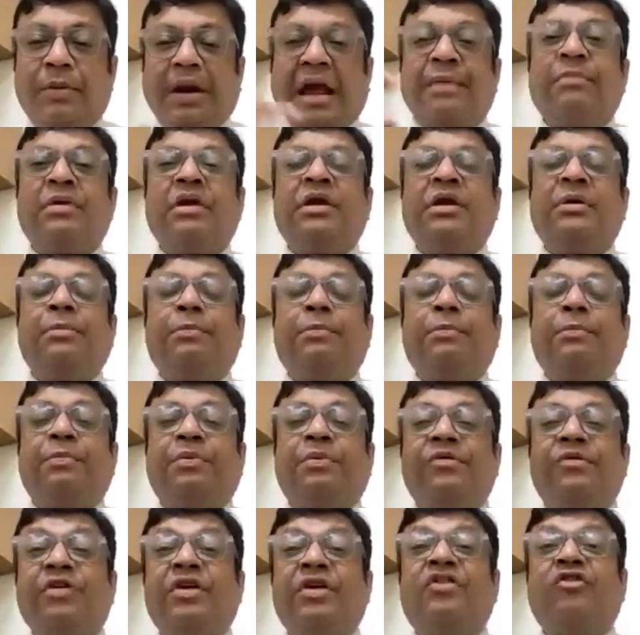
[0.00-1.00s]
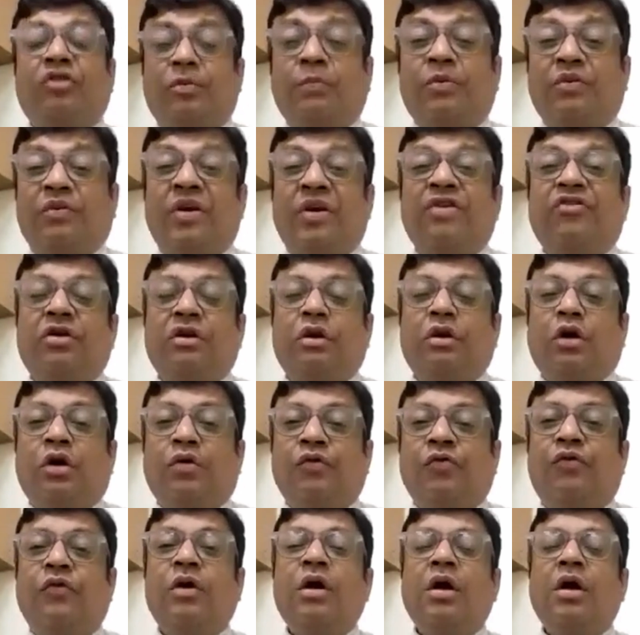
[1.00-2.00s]
Primary prevention, prevention
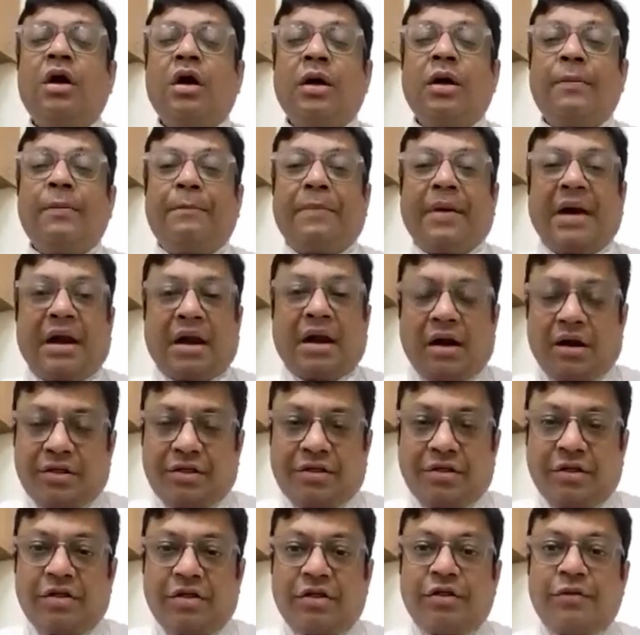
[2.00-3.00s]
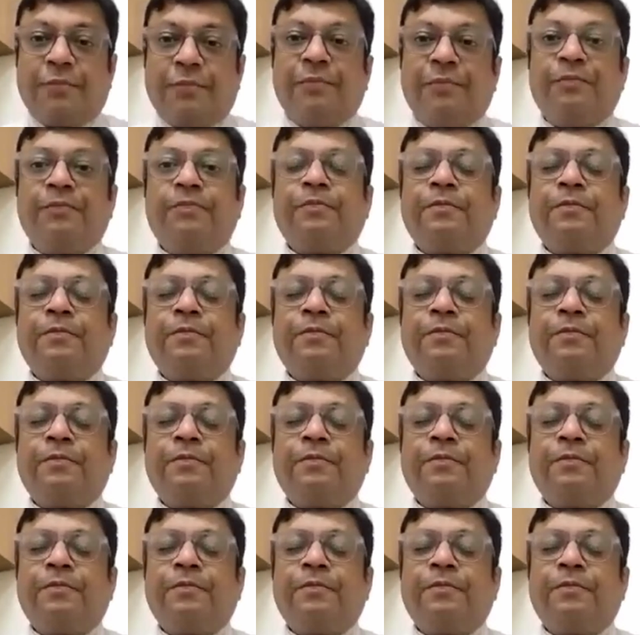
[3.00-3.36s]
of paralysis.